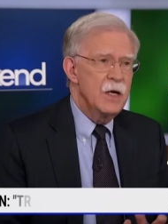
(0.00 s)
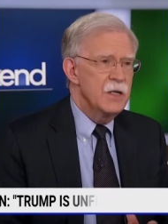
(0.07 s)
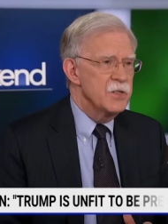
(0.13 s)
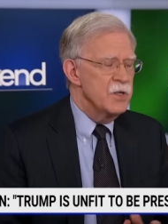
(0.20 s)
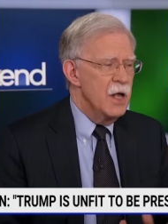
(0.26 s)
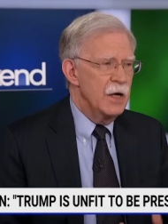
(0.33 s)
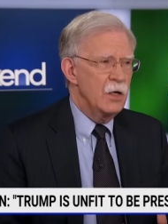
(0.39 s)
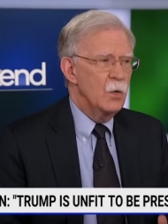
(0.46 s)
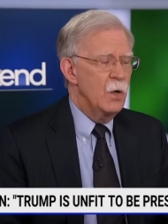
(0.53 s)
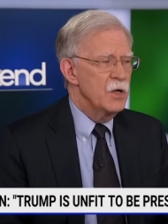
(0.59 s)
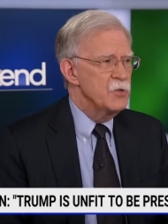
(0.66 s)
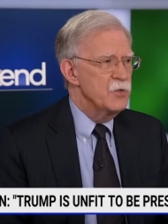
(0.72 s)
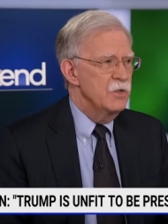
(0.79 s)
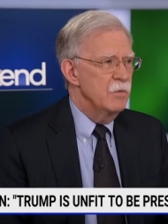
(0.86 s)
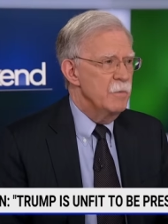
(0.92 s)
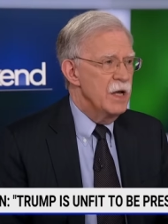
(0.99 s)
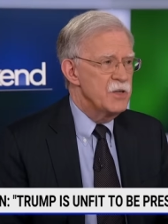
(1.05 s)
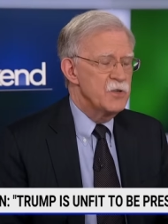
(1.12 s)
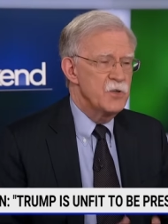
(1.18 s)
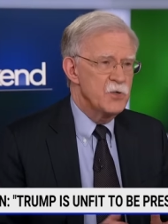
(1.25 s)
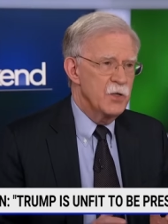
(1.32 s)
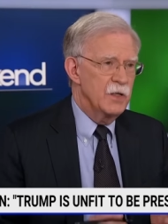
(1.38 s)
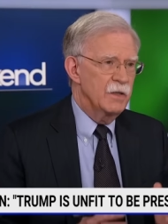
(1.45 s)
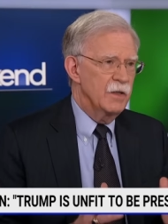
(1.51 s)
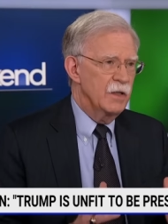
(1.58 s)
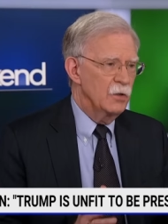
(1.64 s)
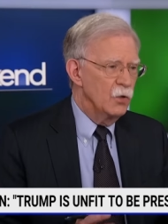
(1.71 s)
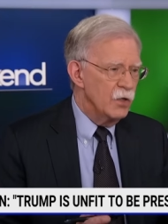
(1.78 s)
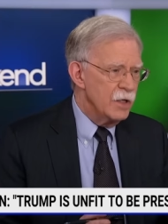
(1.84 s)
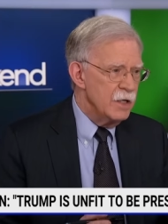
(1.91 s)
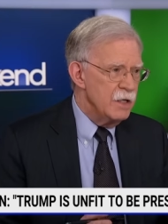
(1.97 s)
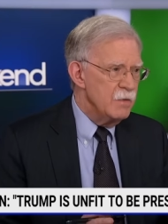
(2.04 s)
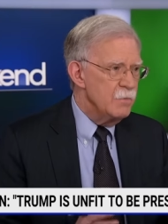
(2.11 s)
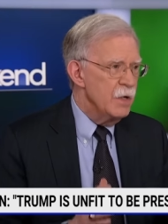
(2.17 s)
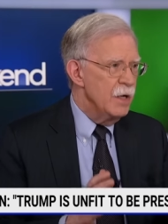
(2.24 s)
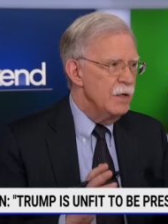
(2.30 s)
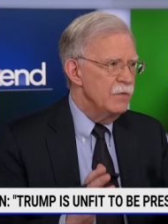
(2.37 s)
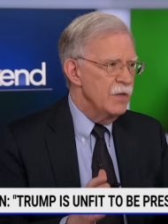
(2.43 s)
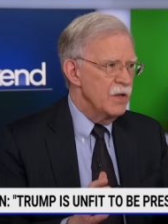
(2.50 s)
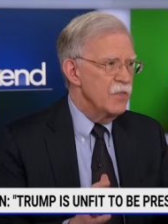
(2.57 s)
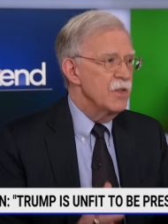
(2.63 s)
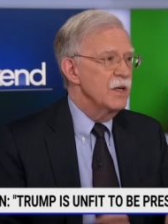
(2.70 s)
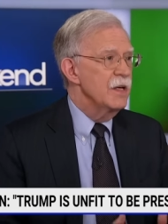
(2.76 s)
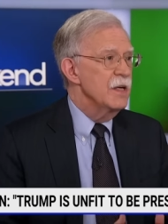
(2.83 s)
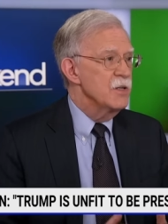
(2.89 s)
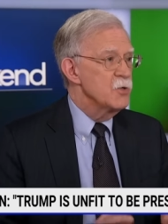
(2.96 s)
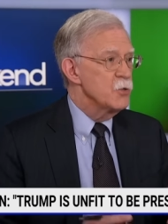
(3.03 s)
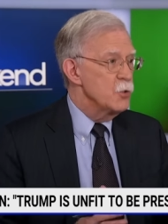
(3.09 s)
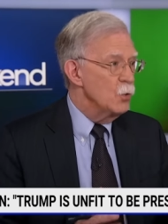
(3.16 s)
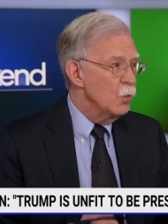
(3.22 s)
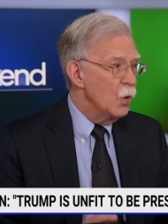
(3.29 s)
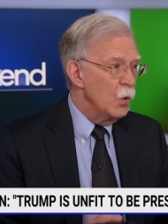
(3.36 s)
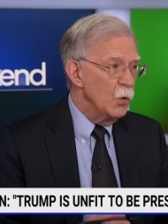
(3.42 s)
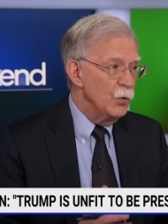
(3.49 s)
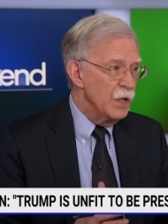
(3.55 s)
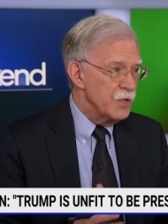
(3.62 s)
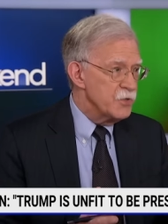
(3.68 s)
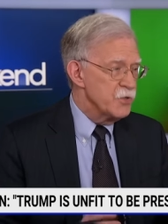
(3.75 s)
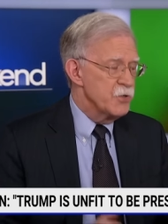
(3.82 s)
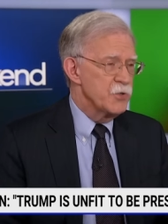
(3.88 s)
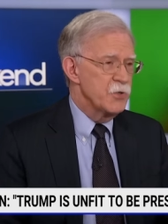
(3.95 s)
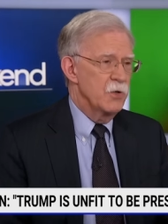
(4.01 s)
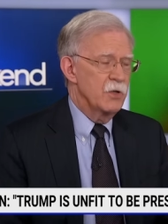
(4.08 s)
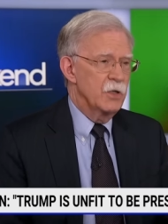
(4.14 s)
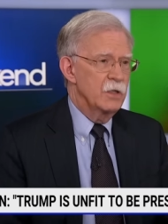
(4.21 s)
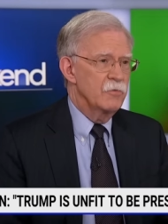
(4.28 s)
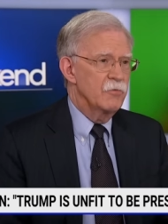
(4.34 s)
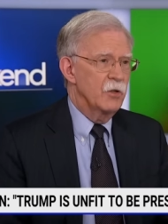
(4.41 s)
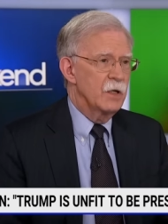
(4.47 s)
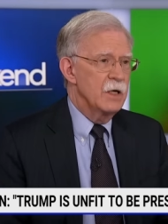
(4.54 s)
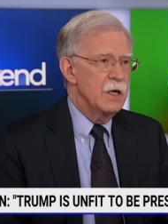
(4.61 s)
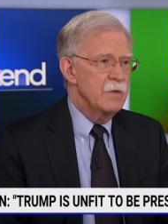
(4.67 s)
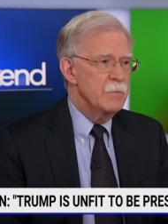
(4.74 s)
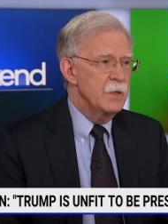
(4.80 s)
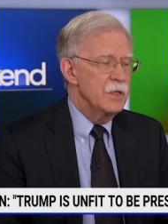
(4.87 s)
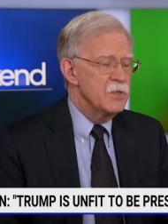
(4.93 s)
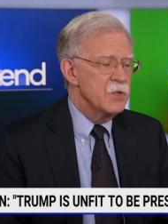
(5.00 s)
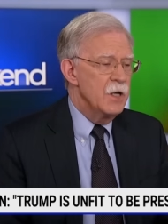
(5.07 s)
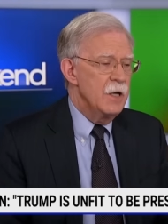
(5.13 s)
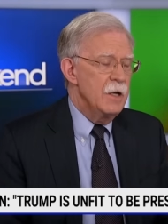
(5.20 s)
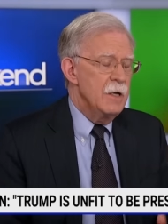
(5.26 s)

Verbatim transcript: It's not a question of messaging. They look at him, they think he's too old. That's a surrogate for competence.